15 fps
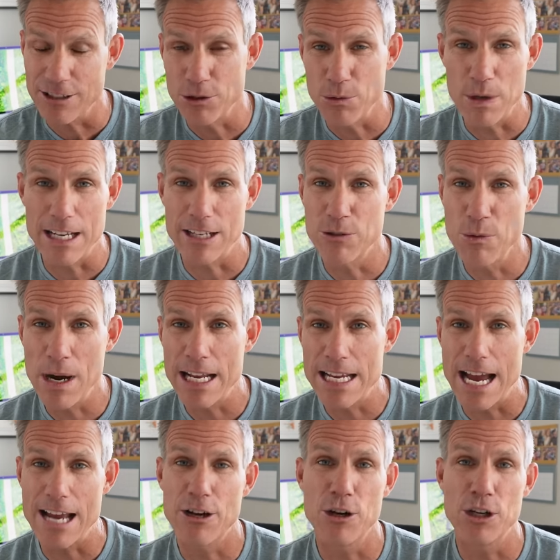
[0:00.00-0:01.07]
In
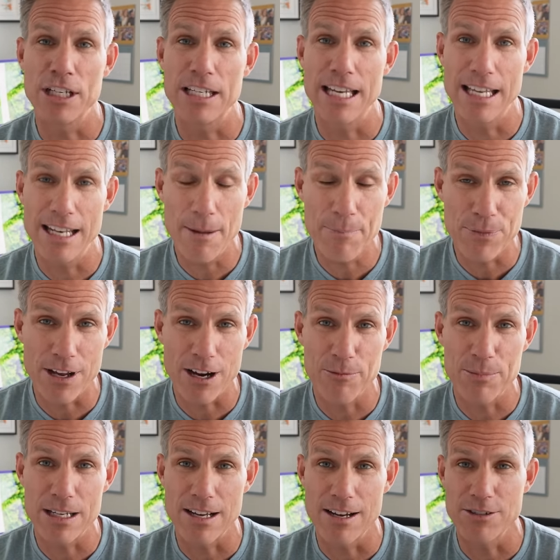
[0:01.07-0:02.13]
2020, I couldn't get up there
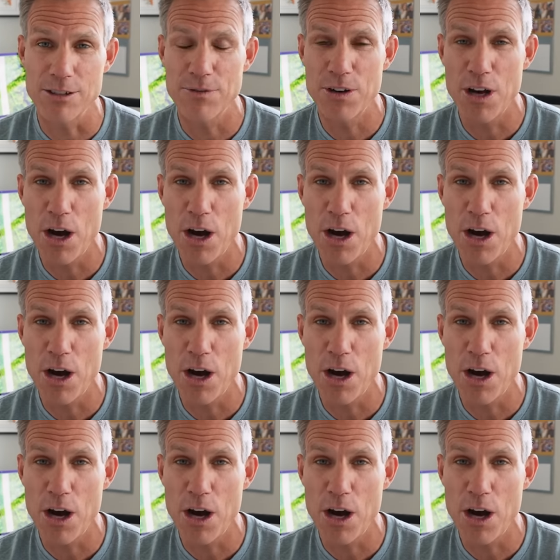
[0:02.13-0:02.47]
because of